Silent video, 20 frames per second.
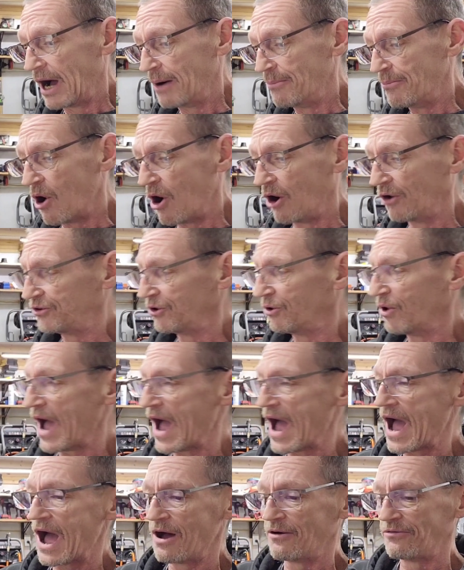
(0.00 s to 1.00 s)
Also
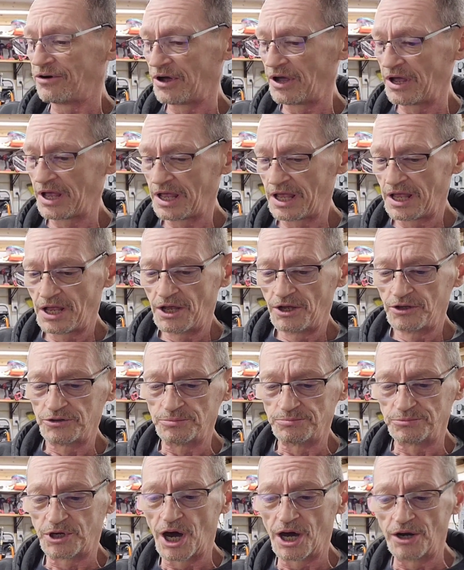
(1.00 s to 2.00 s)
have
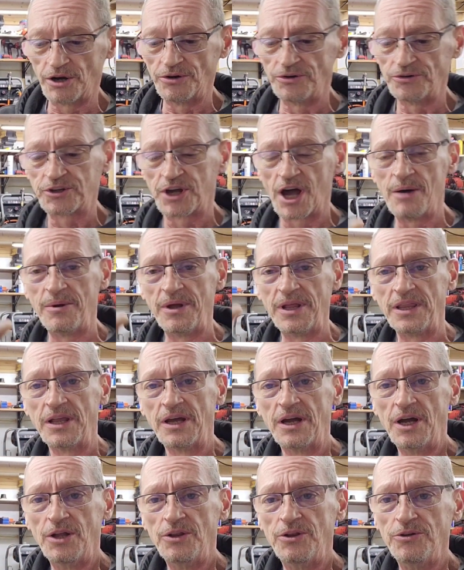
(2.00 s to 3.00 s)
some cutters coming
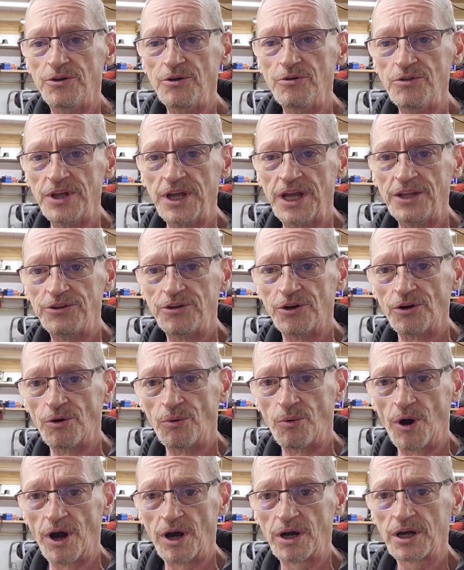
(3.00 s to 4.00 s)
to do the
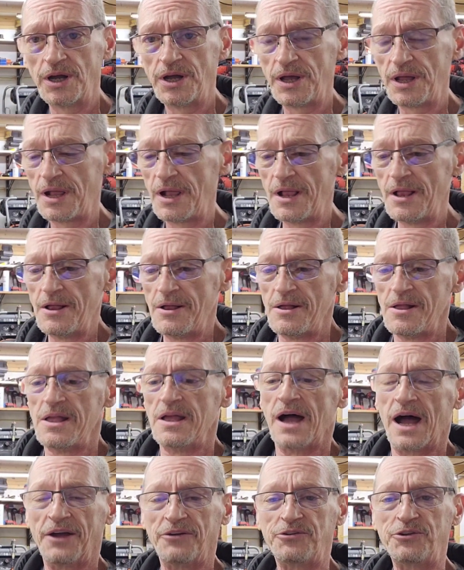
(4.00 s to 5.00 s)
internal work.
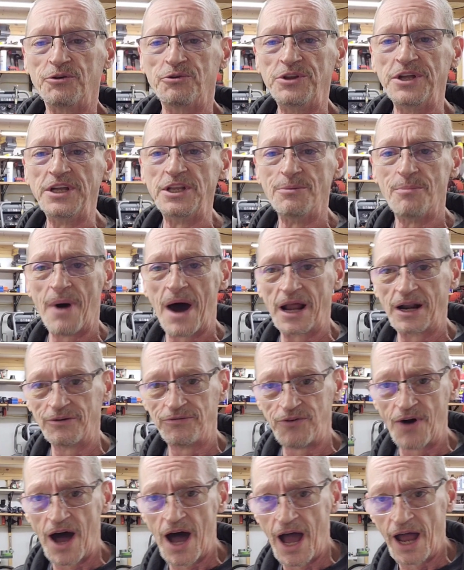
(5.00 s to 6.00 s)
I still need to
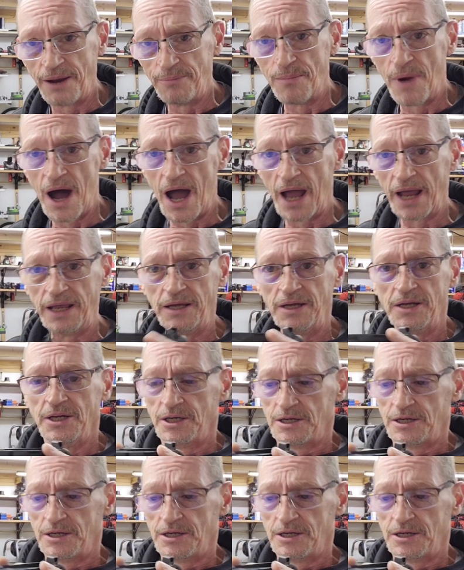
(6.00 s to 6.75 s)
modify my